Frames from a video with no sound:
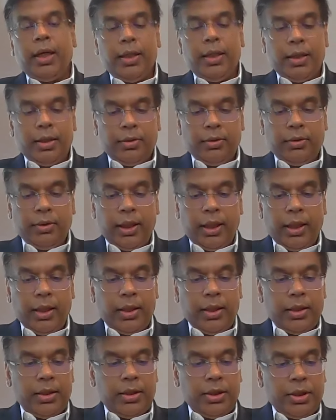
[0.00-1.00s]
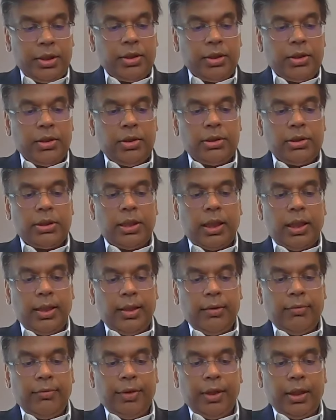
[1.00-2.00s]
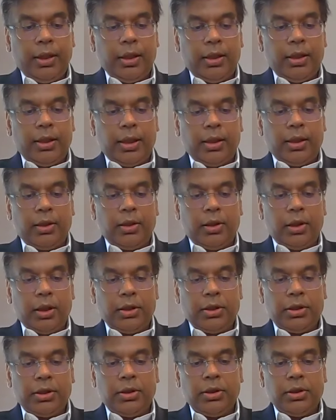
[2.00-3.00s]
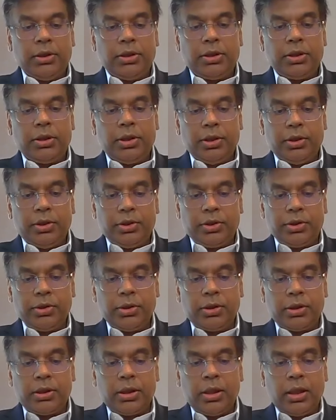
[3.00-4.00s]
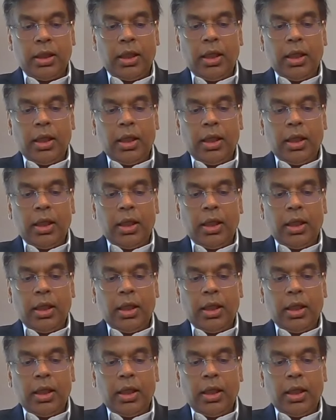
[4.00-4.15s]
and create additional scientific and technological institutions